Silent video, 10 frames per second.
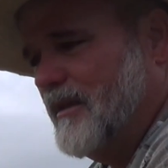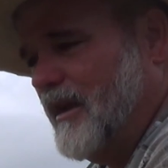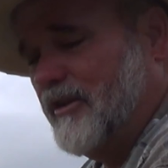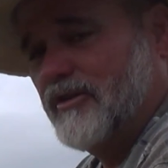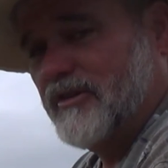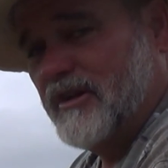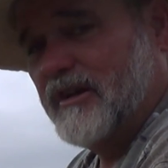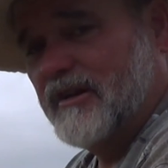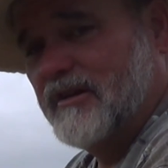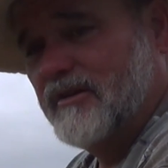and you're
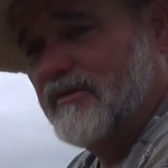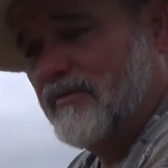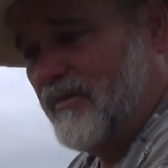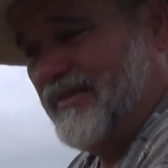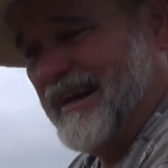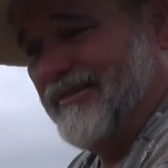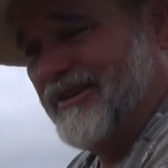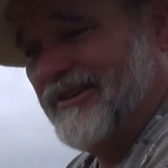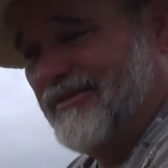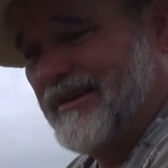good for
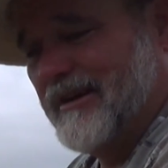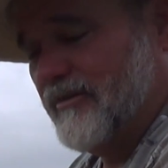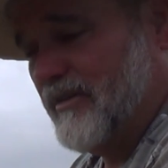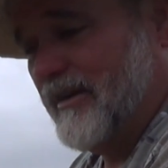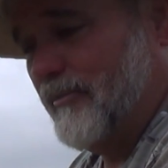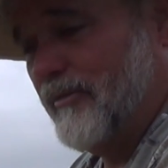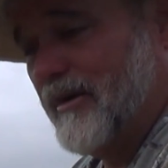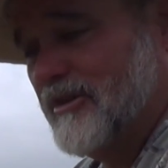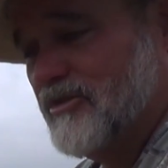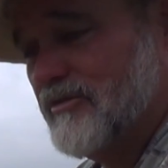500 rounds, or how many
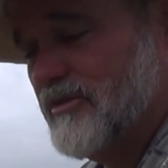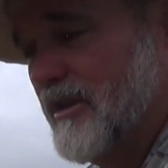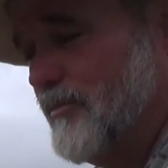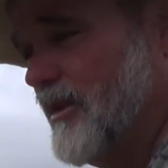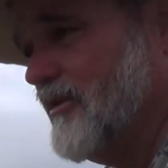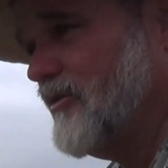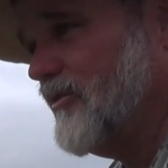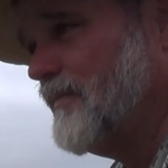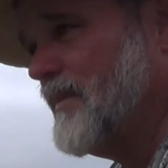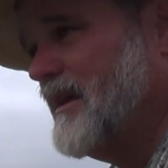rounds your 10 of pellets
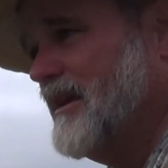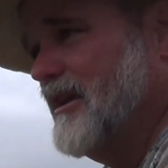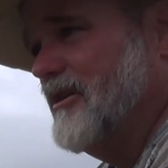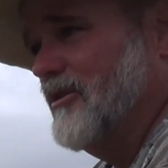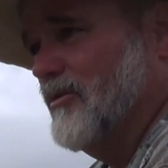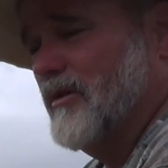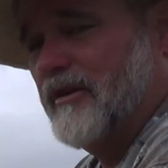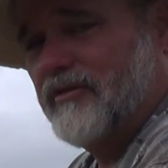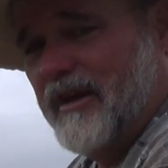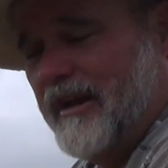is. You'll
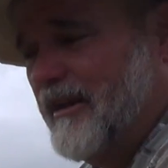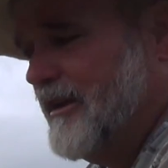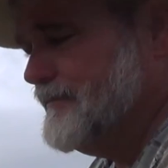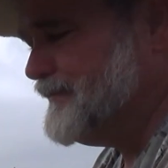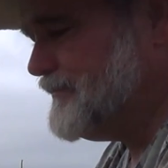want to sight it in.